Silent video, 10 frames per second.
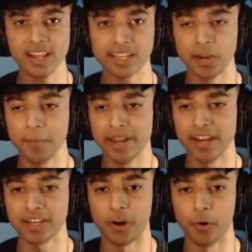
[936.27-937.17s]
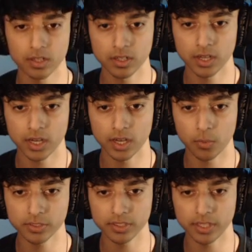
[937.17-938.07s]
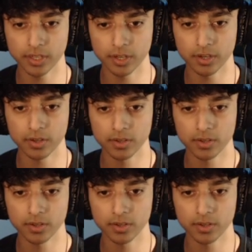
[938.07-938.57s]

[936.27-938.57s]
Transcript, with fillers: like a minute ago! What's in here?